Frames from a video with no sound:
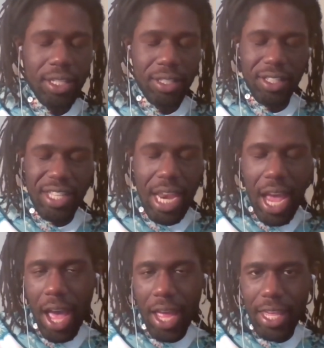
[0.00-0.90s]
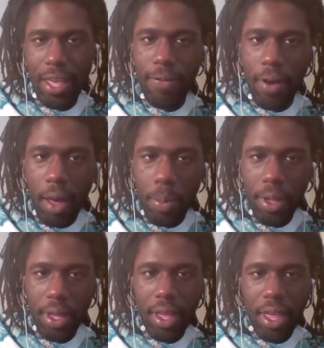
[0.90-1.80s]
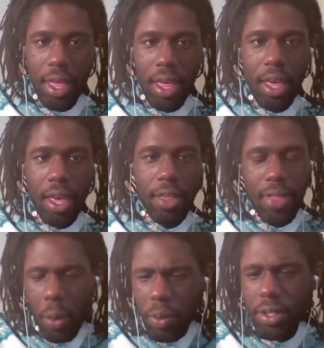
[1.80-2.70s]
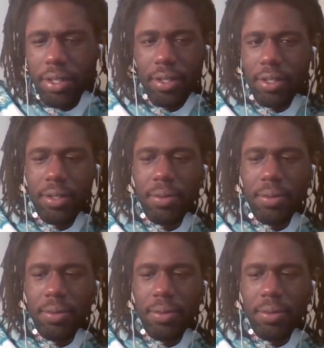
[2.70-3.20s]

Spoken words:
just not give up. And that was